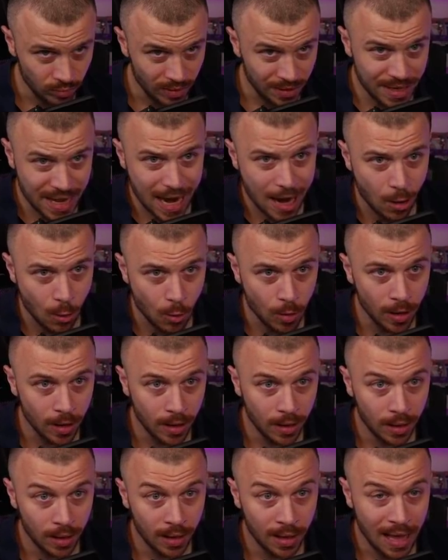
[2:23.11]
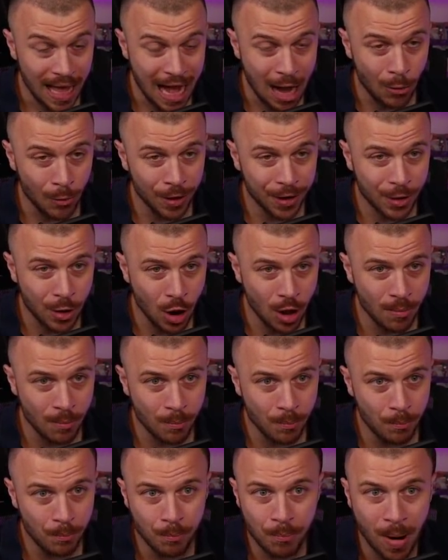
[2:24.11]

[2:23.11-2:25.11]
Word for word: now, our coin